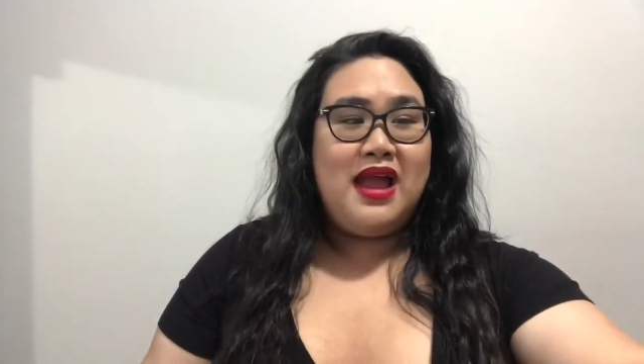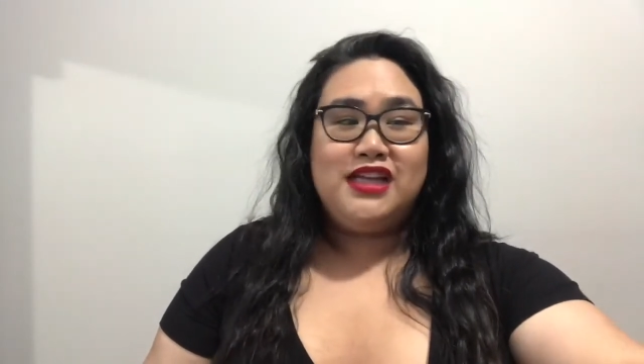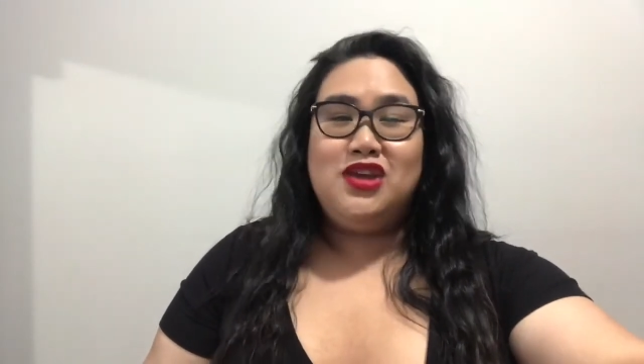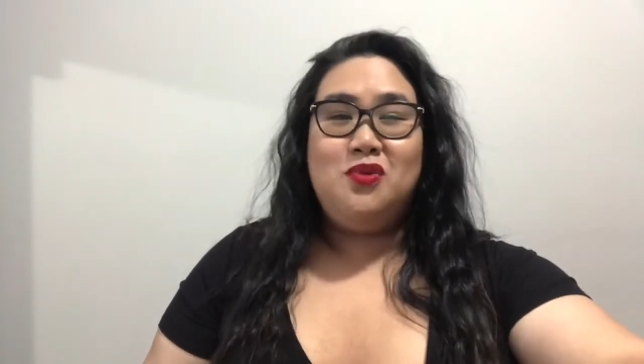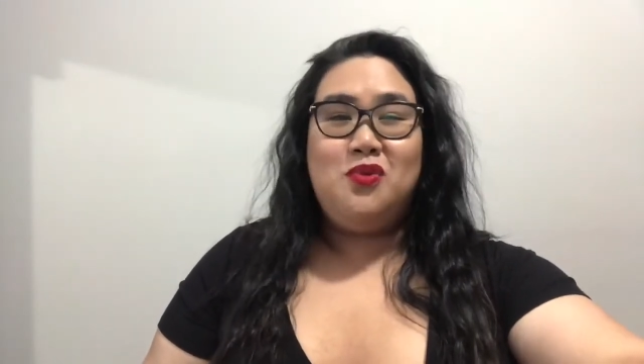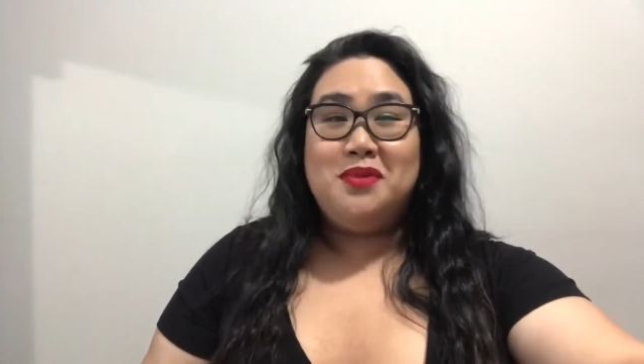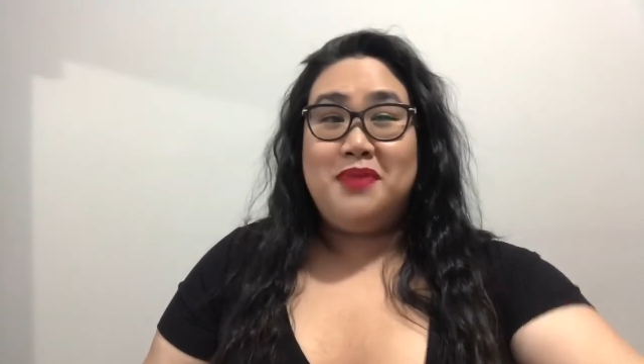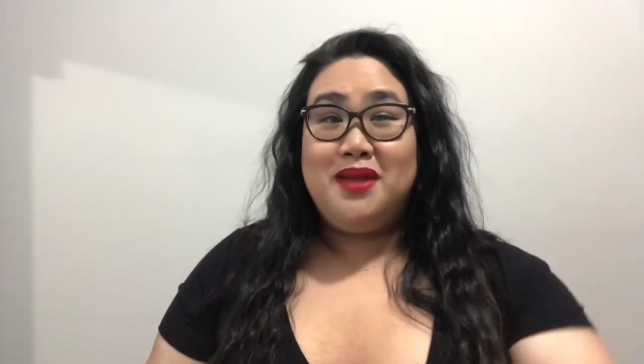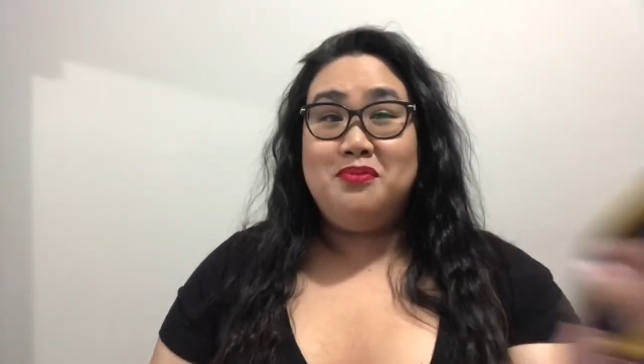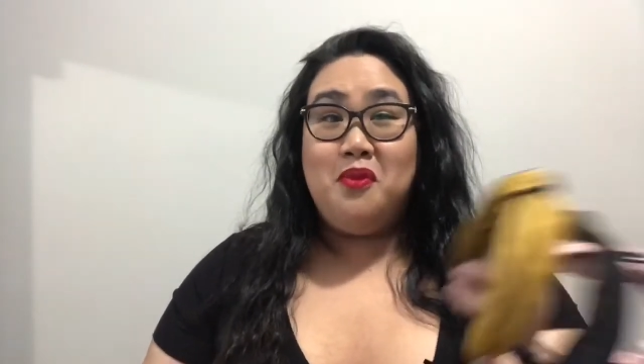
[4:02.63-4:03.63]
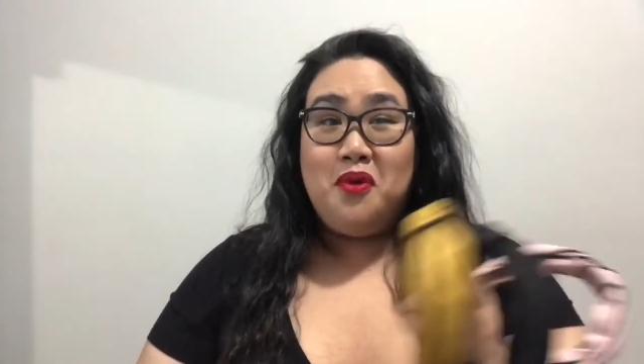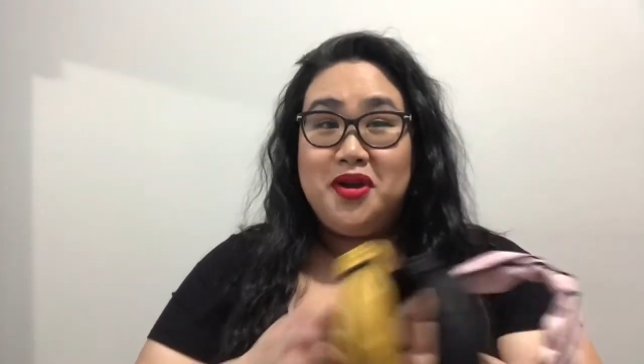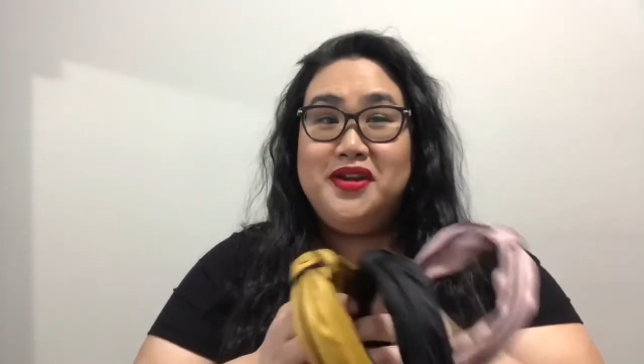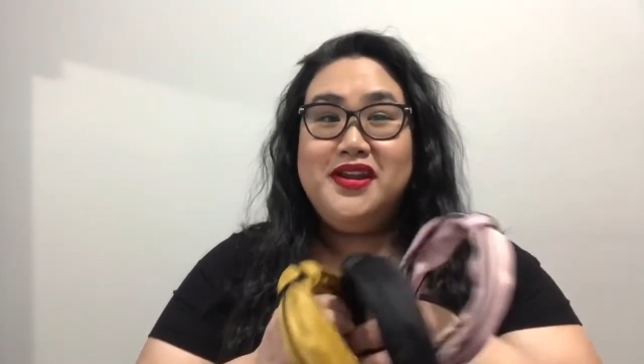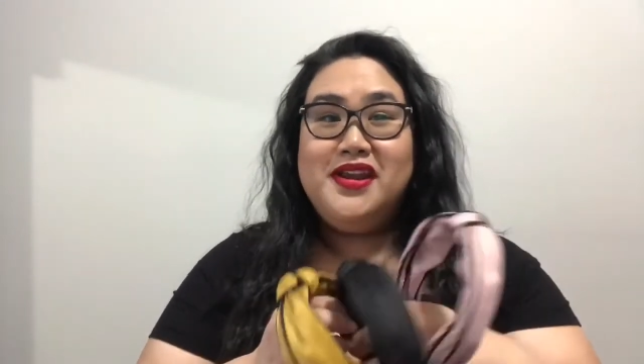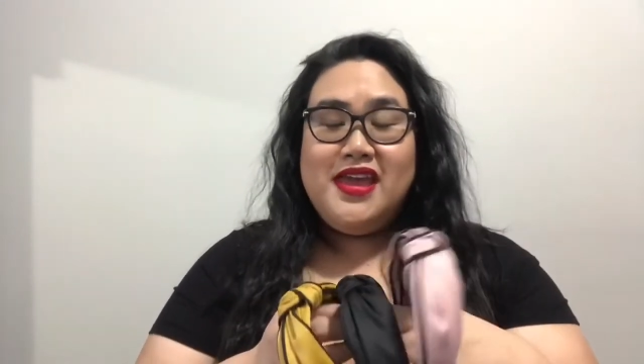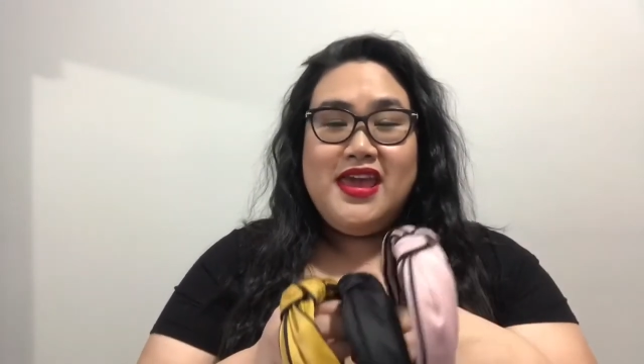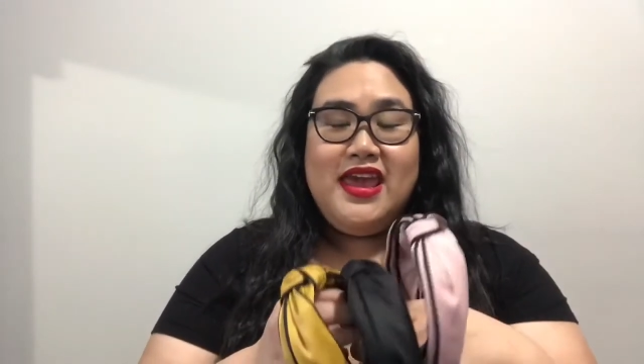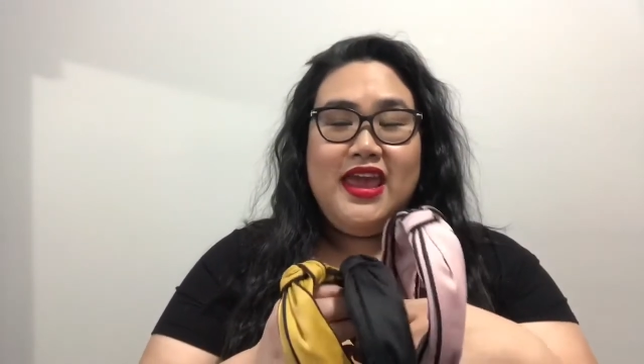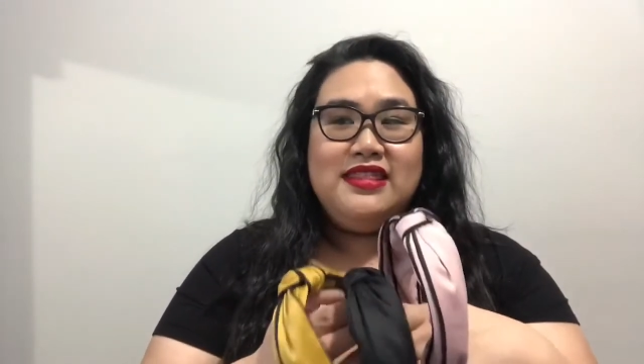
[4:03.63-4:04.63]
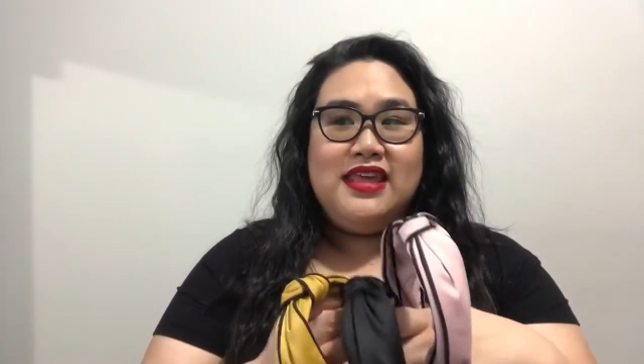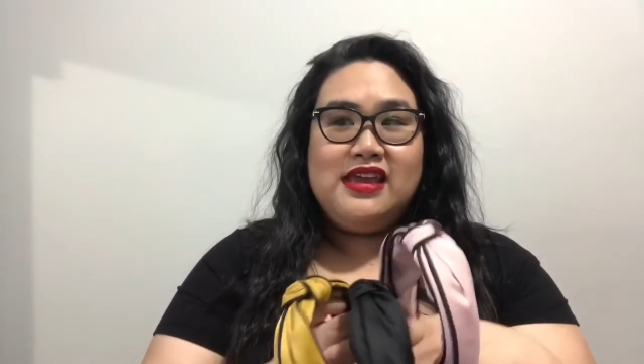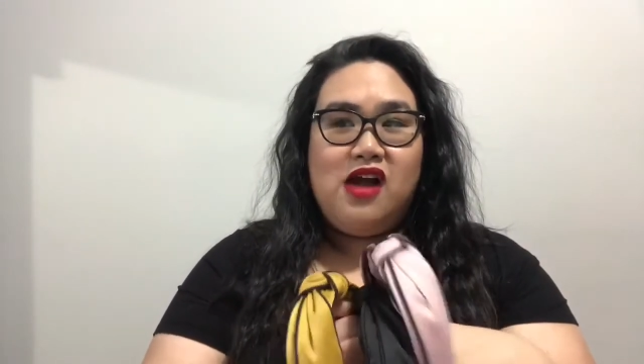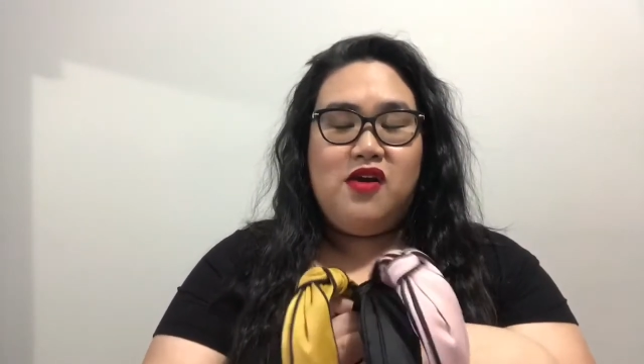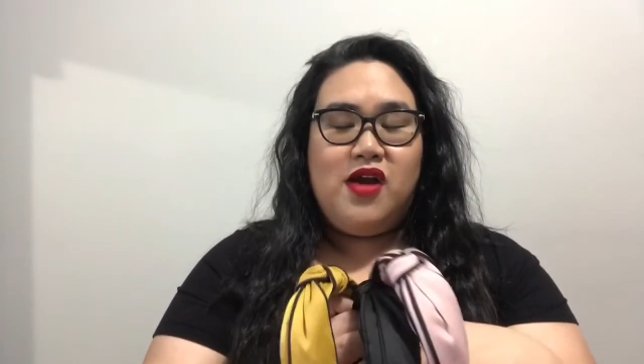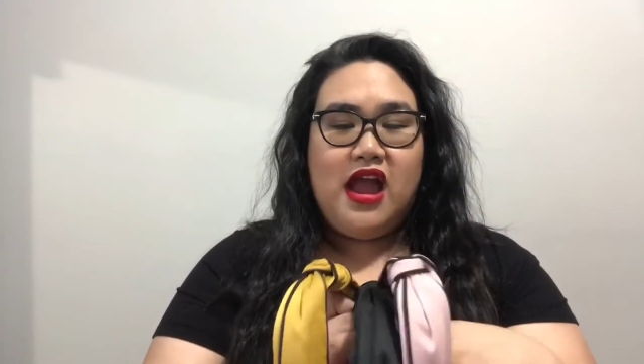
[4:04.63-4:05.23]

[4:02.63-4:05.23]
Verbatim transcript: I actually want to buy more, and like, I,